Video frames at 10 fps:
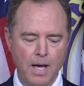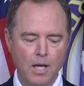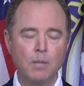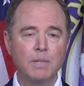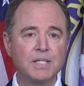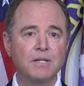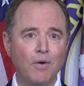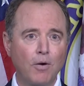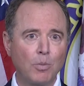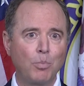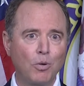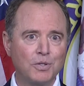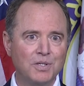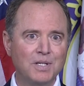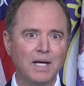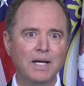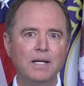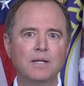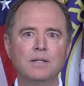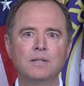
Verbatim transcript: elements of our report today,